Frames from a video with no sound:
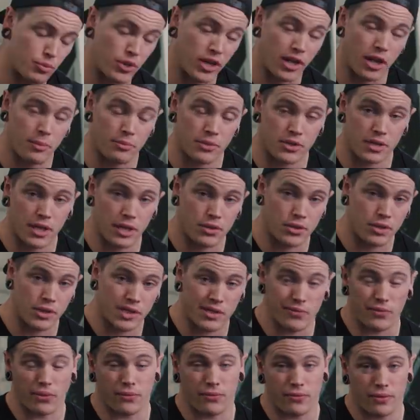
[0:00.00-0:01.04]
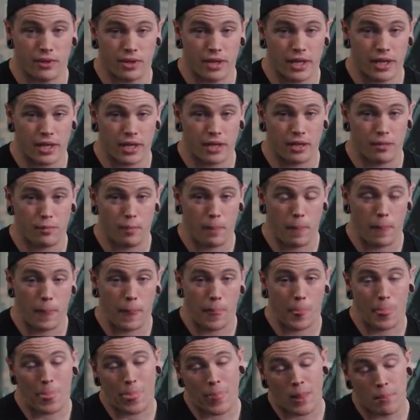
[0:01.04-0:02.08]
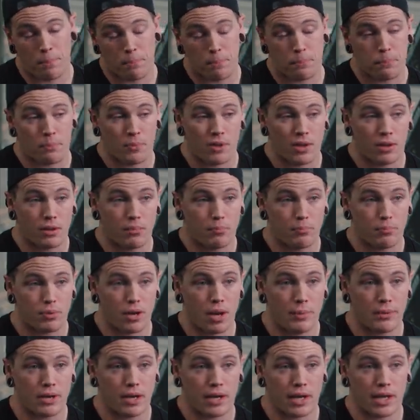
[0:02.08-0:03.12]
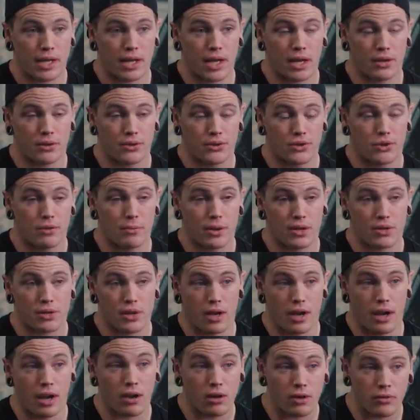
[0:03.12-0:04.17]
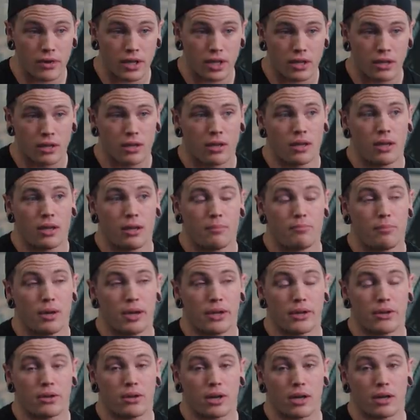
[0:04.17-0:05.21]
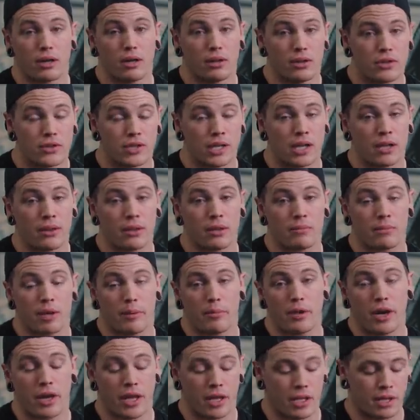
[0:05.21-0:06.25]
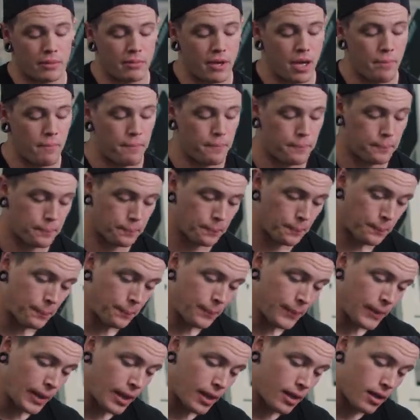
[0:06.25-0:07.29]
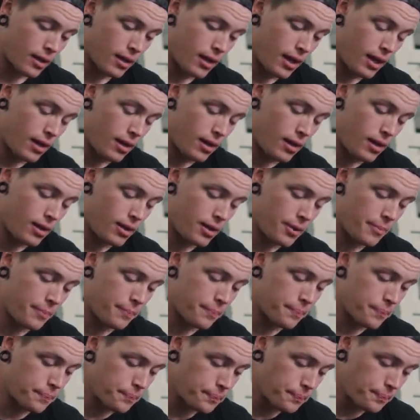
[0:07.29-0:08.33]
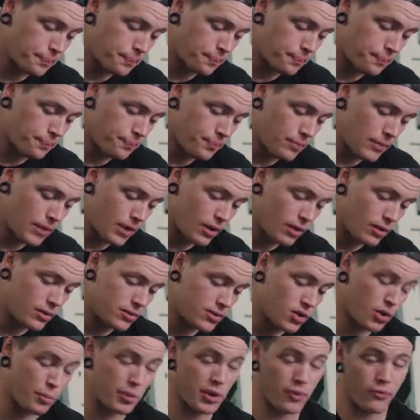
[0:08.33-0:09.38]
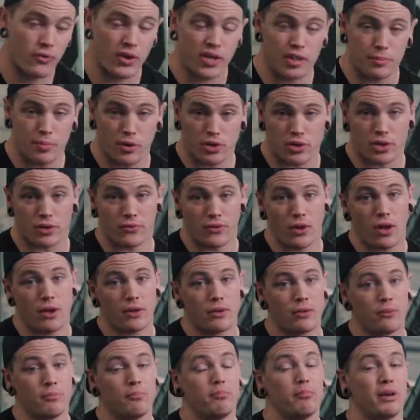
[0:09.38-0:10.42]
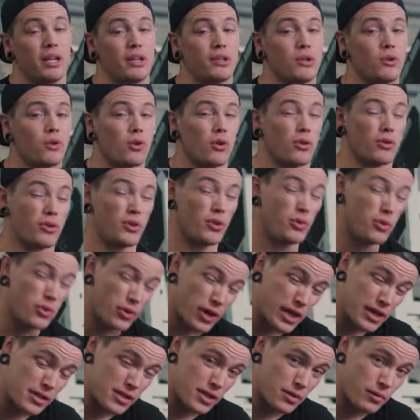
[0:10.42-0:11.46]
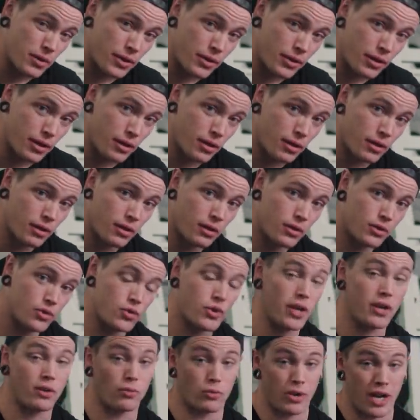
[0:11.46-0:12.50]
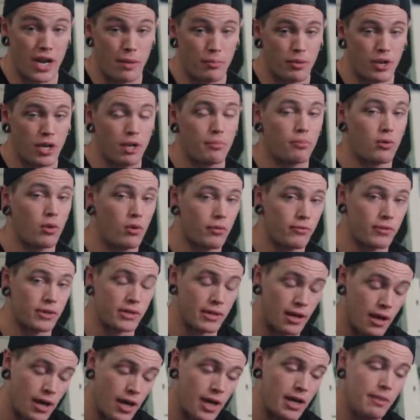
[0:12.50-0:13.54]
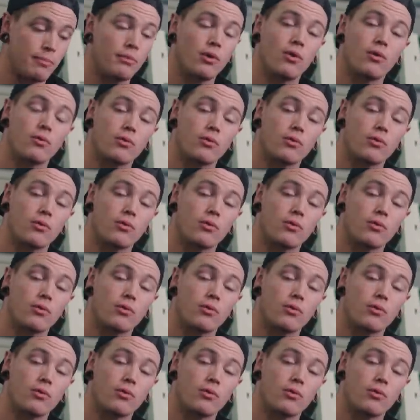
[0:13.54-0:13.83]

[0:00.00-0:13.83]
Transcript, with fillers: break up your sessions if you feel like it. Probably not gonna get too much out of it, but you're not gonna lose anything by breaking them up. Don't be afraid to push the volume, but don't go too crazy with it. Try to ramp it up over time,